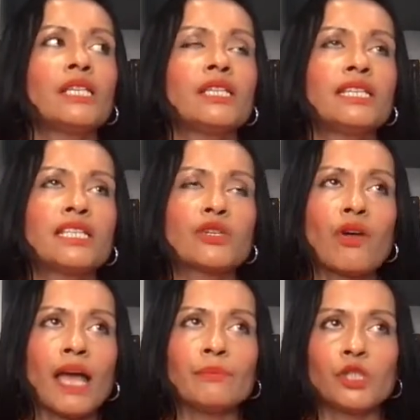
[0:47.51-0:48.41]
to
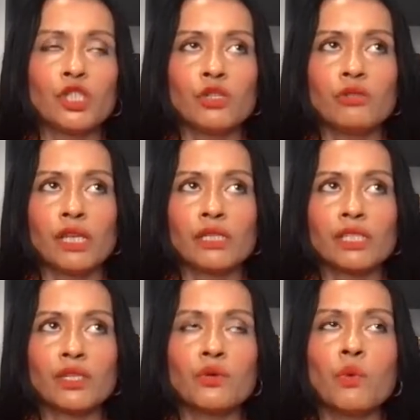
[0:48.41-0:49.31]
describe
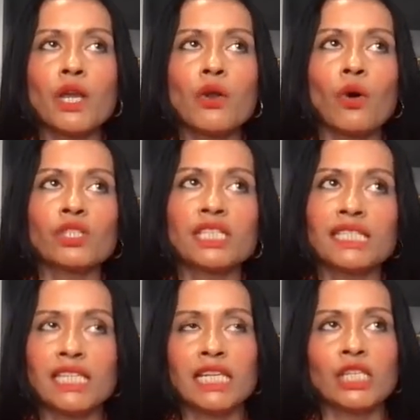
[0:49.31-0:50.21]
students who were not
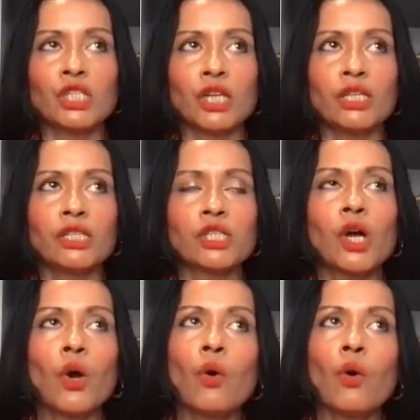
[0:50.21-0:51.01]
diligent